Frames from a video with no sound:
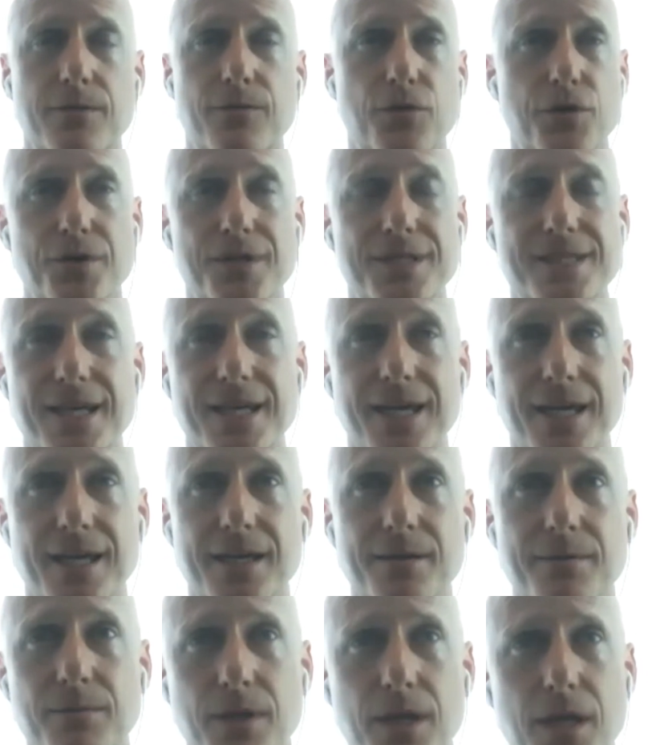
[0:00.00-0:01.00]
for your
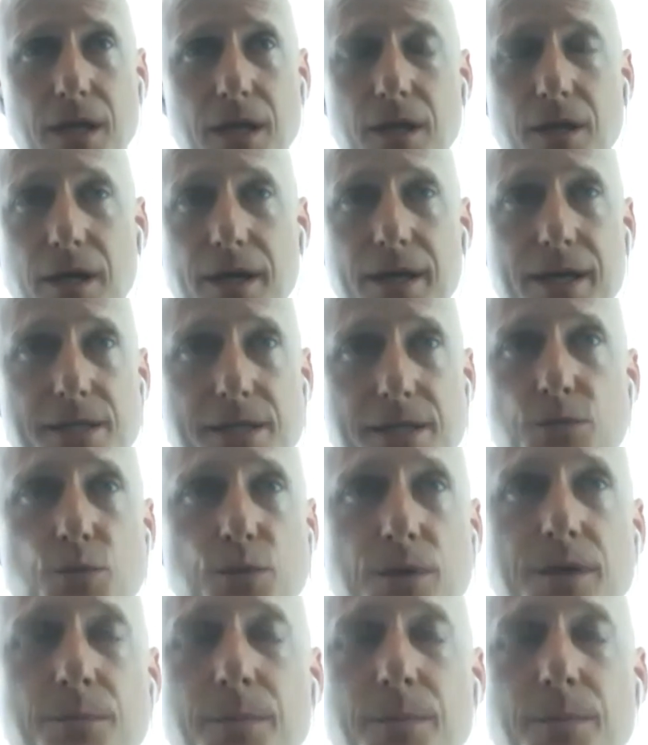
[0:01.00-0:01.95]
team. Like, it's a really